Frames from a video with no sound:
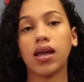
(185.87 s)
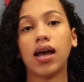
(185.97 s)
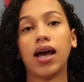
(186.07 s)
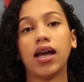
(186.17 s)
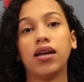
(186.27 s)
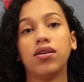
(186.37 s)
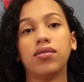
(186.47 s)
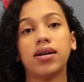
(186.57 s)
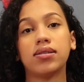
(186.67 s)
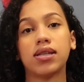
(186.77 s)
I go
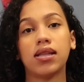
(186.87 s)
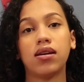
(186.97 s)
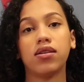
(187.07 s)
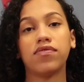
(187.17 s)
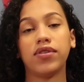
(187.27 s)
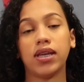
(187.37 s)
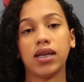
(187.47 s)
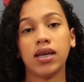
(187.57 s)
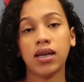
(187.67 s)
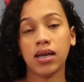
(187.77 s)
outside the
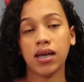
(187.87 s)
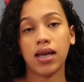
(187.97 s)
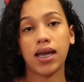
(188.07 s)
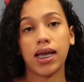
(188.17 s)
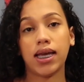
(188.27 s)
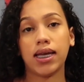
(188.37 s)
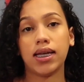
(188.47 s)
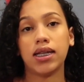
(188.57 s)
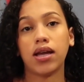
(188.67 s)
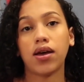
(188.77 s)
RV,
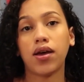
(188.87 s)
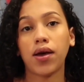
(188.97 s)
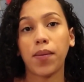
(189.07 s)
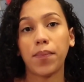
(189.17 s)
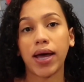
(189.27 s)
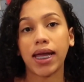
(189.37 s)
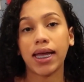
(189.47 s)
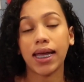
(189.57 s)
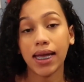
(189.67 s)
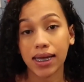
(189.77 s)
and my
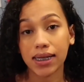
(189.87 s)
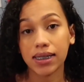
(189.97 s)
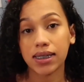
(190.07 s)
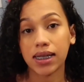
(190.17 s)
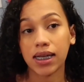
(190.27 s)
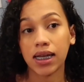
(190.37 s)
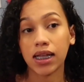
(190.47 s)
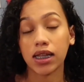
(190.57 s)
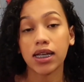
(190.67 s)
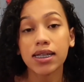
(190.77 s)
aunt
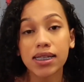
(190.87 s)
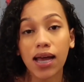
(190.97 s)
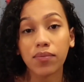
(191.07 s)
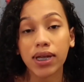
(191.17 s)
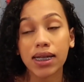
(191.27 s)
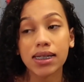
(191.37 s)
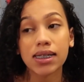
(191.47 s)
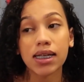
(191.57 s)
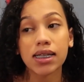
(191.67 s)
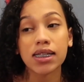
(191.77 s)
looks at me and
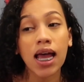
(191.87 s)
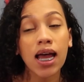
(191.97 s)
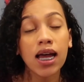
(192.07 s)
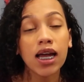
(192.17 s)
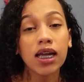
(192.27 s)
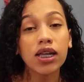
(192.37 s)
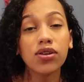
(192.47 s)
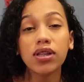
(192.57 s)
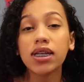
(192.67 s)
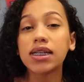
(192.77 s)
says,
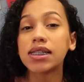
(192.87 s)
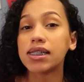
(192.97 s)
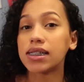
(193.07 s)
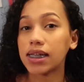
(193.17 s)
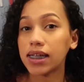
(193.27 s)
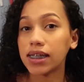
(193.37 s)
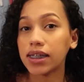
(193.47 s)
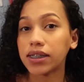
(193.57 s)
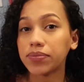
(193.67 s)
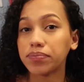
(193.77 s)
you look
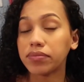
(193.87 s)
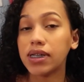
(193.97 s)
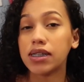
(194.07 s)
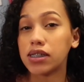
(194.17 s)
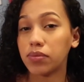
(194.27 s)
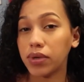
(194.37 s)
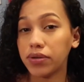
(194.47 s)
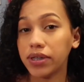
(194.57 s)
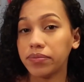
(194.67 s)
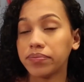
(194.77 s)
sick, in
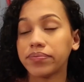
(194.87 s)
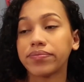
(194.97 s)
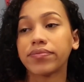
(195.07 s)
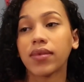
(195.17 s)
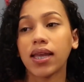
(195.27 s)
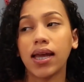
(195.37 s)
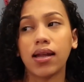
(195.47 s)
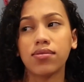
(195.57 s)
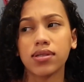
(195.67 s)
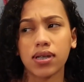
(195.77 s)
Samoan. And
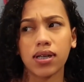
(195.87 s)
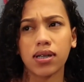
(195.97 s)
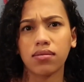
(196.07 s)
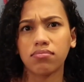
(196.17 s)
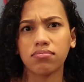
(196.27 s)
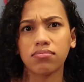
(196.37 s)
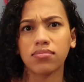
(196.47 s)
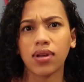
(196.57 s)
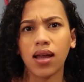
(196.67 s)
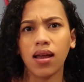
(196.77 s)
I was like,
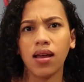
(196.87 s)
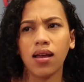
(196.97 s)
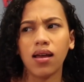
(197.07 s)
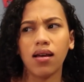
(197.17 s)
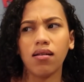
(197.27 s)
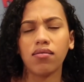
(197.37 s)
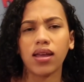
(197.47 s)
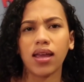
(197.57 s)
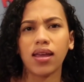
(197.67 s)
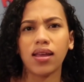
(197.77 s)

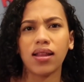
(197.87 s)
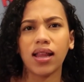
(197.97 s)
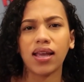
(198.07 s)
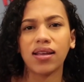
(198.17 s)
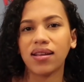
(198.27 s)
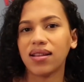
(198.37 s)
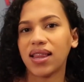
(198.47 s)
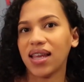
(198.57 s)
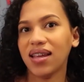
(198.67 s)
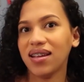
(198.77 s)
okay, like
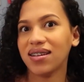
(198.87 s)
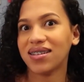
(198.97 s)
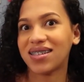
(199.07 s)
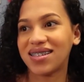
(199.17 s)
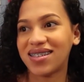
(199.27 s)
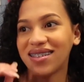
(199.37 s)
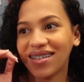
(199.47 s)
thanks.